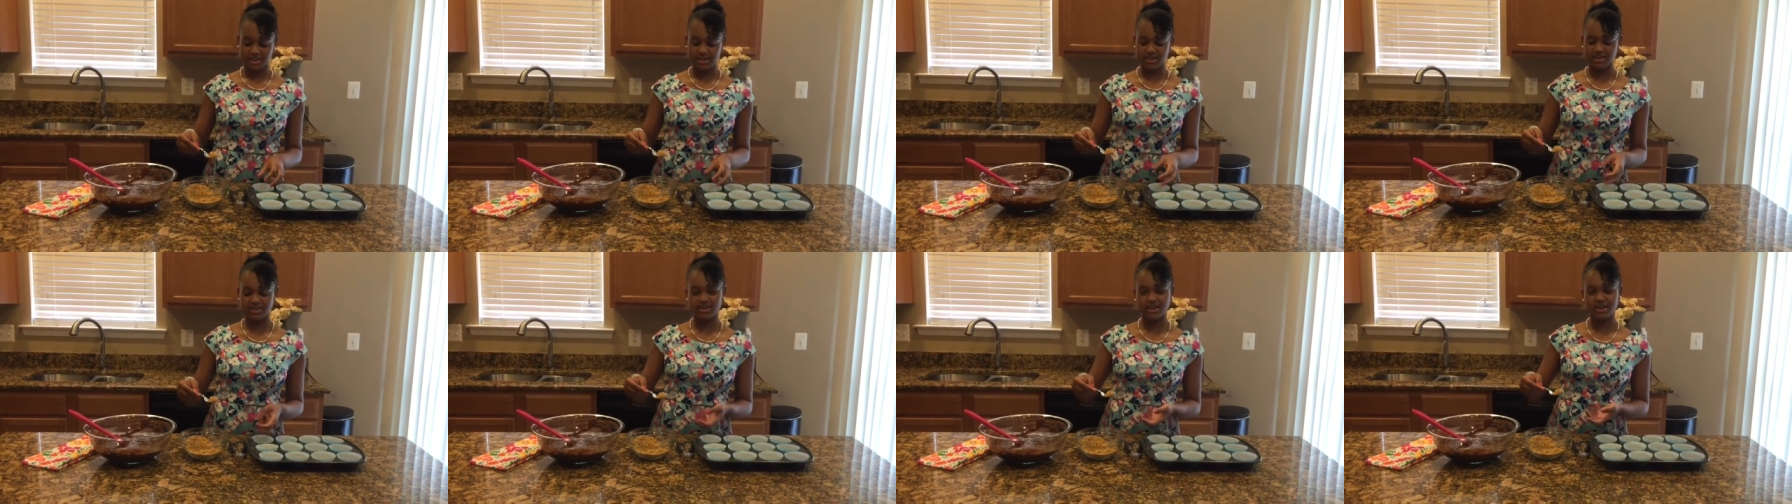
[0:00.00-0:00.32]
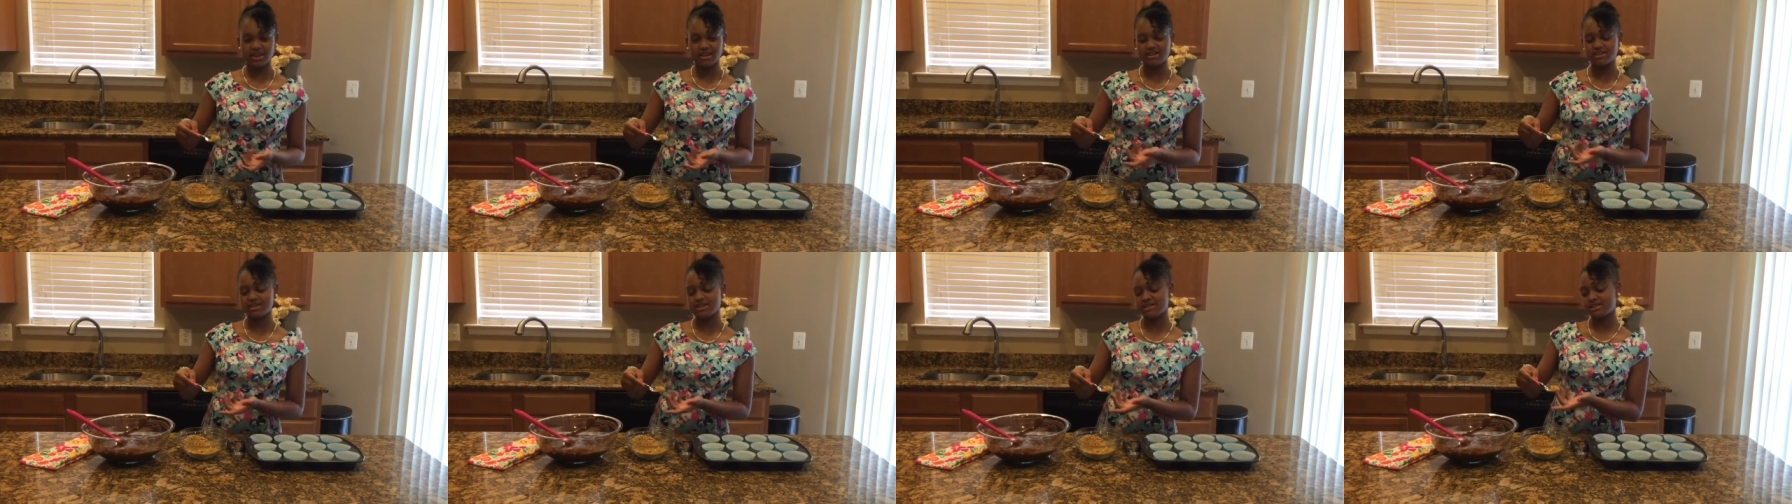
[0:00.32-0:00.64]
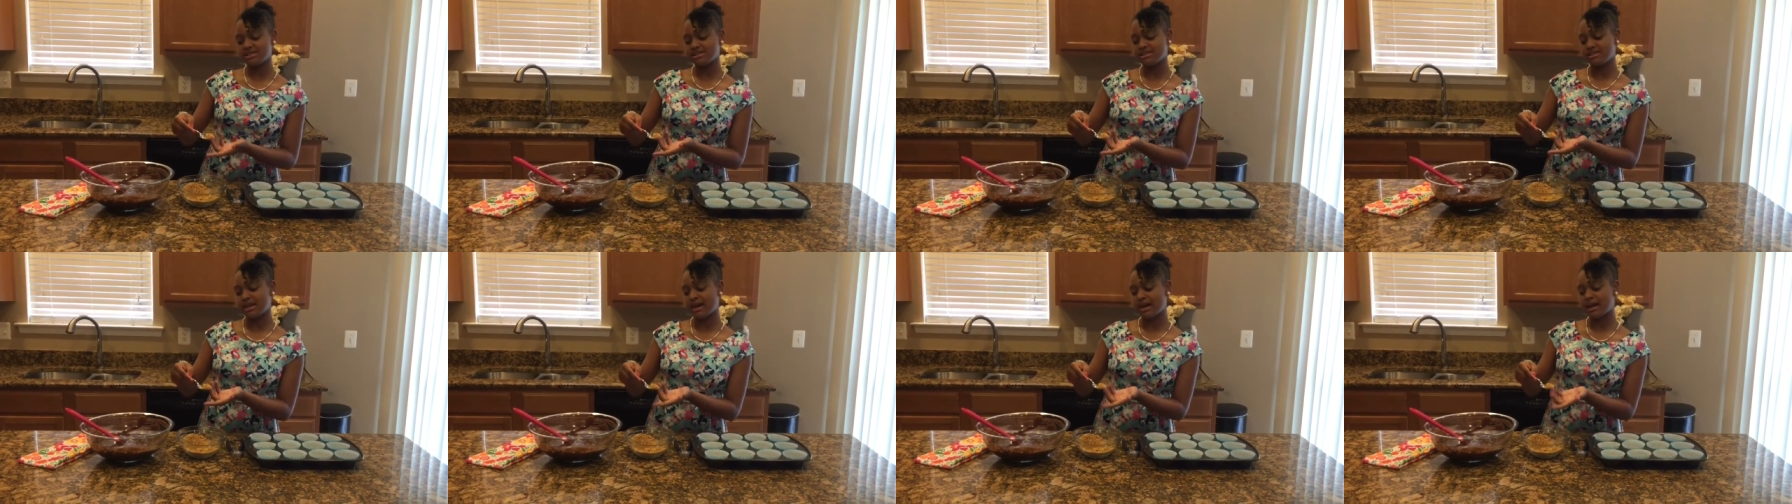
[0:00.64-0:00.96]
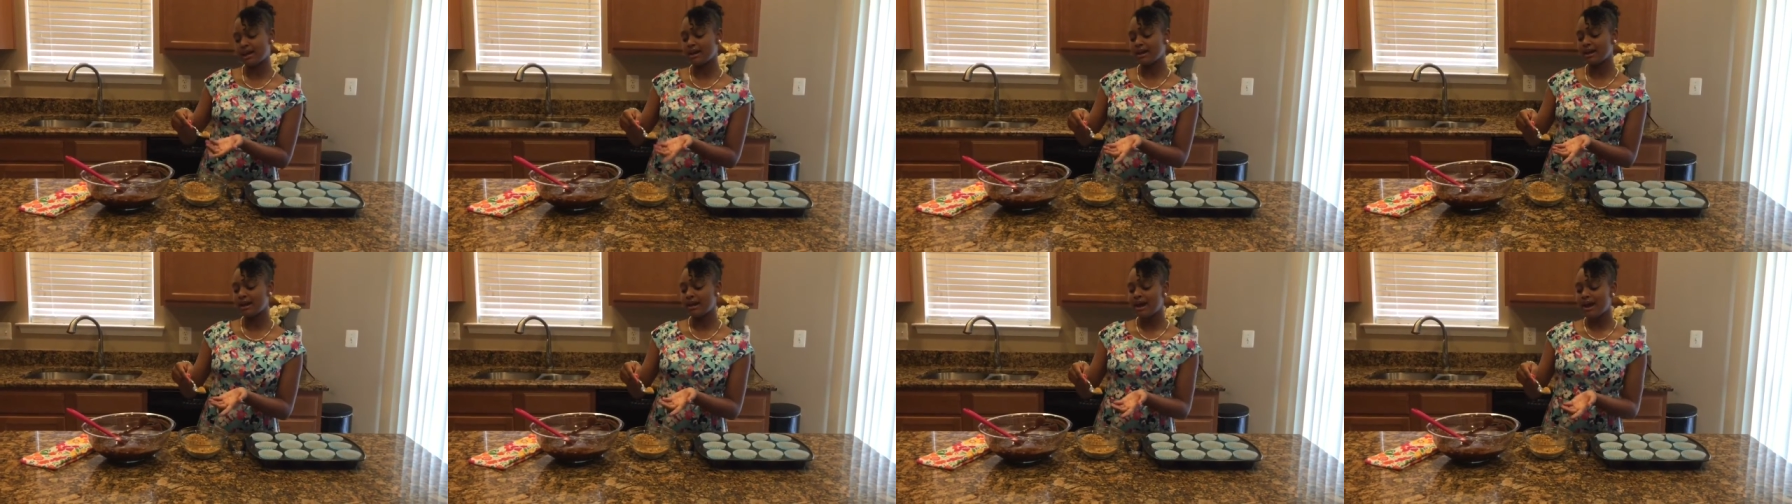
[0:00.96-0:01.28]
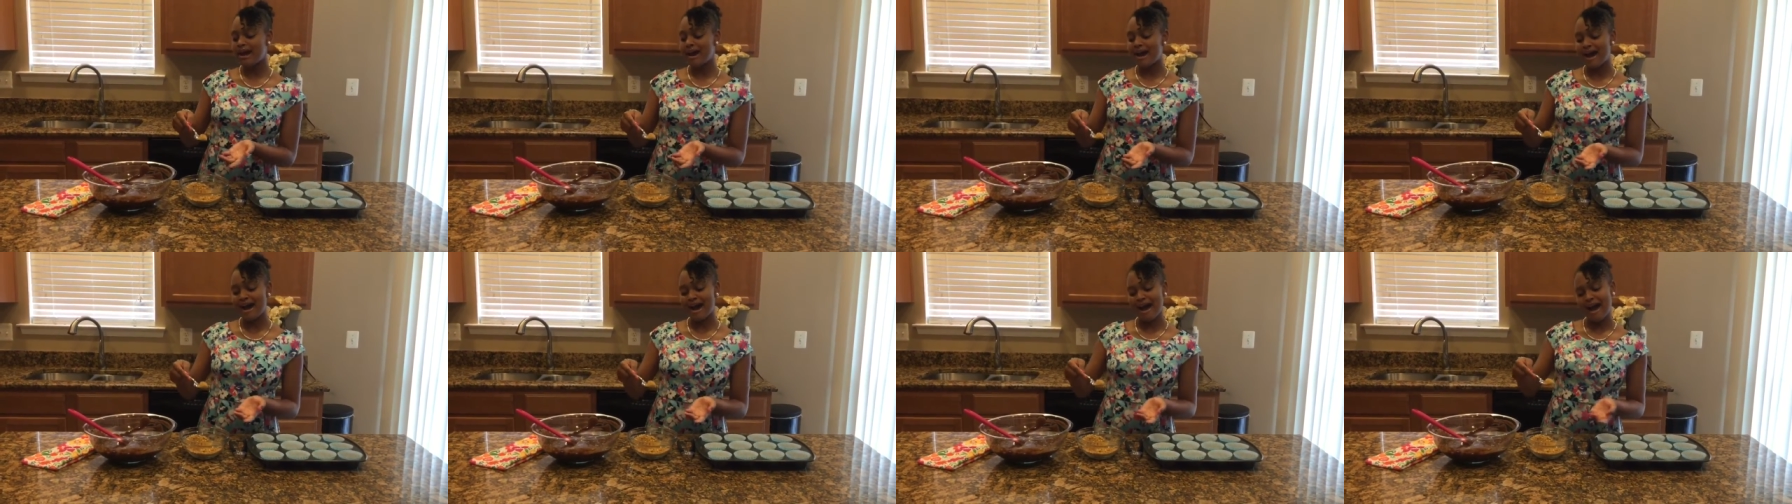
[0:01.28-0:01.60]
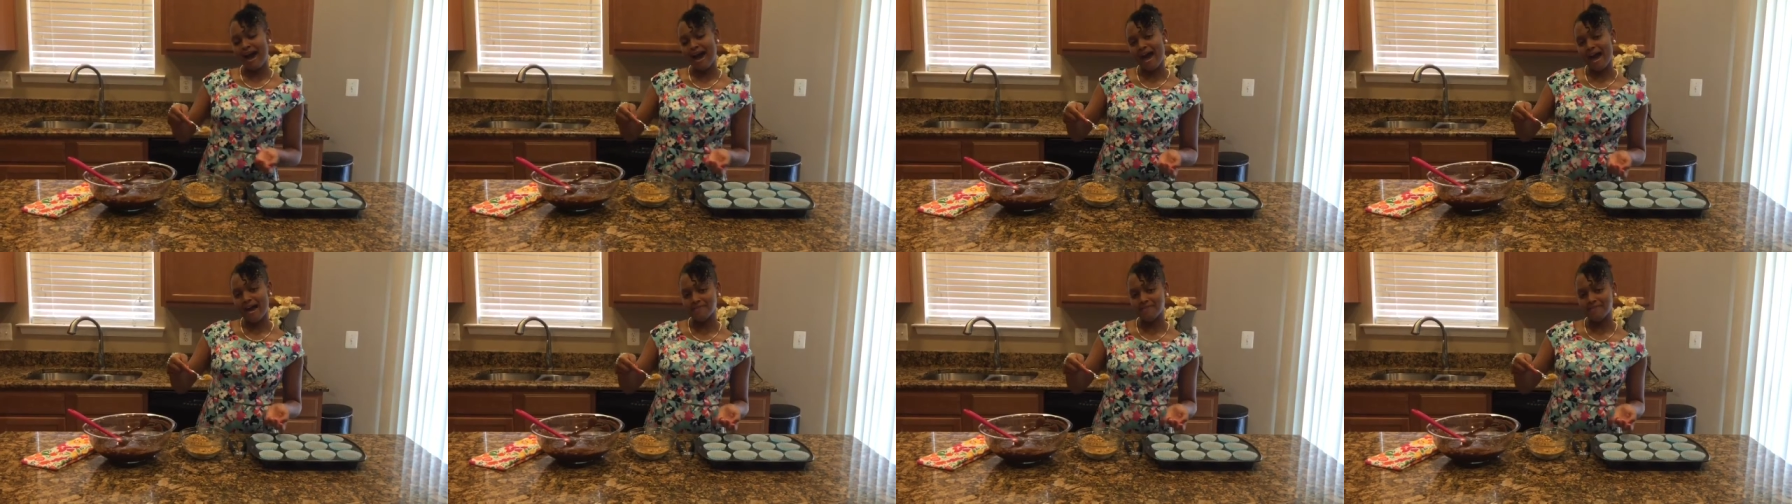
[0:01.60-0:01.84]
and you can just take a